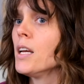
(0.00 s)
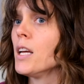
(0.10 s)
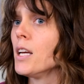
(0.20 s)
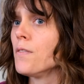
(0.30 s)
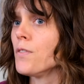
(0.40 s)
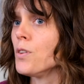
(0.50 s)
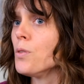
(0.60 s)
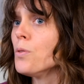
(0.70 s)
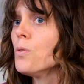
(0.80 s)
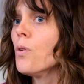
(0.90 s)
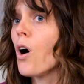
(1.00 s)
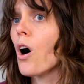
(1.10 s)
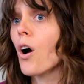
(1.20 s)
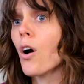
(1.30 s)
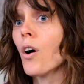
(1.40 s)
If you
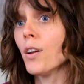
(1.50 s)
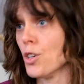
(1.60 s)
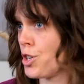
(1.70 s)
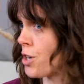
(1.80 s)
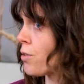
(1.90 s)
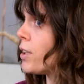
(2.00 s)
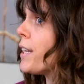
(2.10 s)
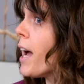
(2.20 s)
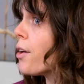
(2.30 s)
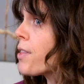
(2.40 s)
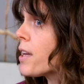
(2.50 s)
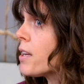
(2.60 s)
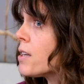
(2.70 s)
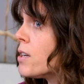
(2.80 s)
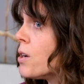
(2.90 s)
are generally healthy,
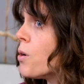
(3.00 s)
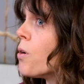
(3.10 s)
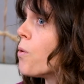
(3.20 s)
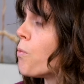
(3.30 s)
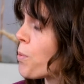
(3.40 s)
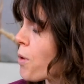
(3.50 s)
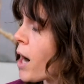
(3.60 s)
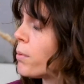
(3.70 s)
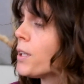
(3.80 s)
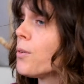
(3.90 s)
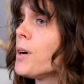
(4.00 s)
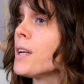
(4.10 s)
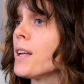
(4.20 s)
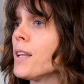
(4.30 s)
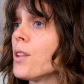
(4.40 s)
we're probably going
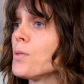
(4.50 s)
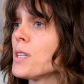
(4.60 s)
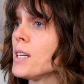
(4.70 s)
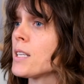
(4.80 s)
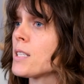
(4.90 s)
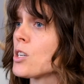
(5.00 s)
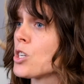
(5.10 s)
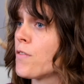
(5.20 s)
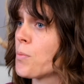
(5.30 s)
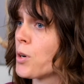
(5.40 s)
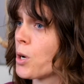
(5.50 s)
to get those things to shift pretty